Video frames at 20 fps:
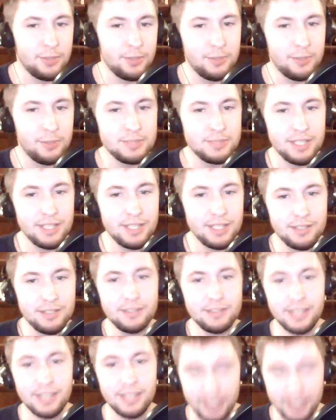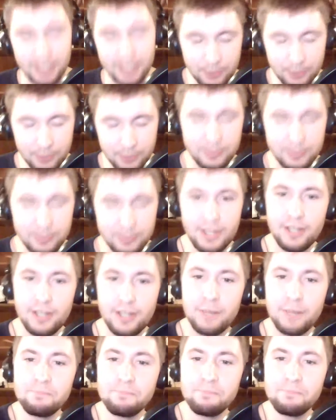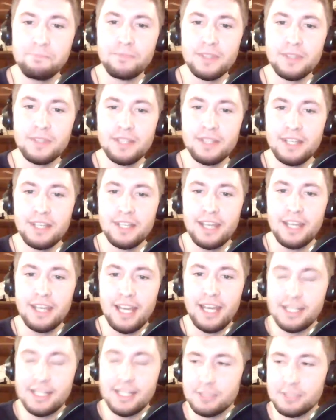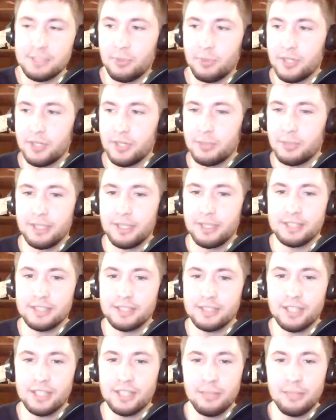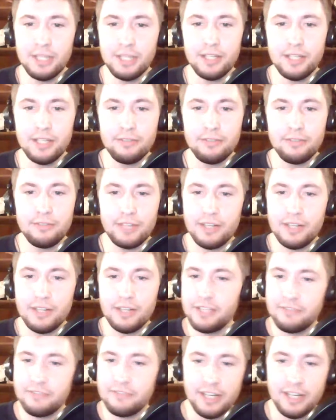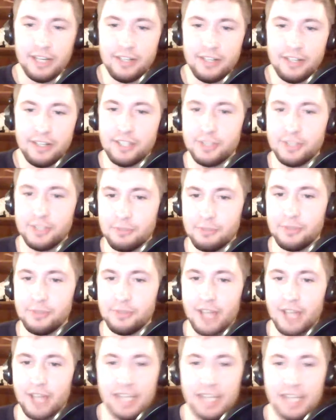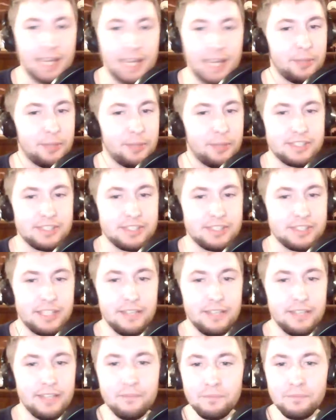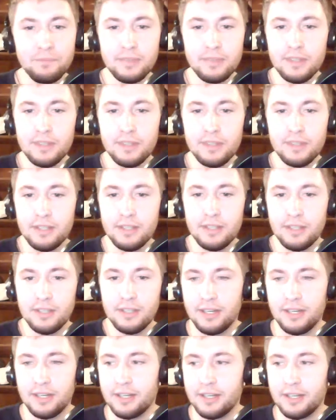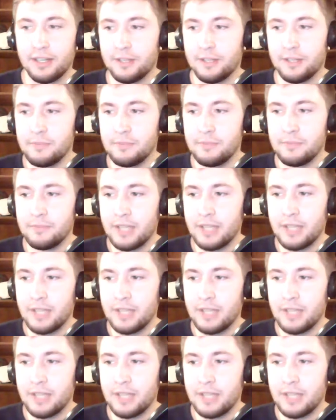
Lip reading: website? Yeah, candycorn.com. And support him. It's going to be a very, very good movie. I can't wait to see it. And where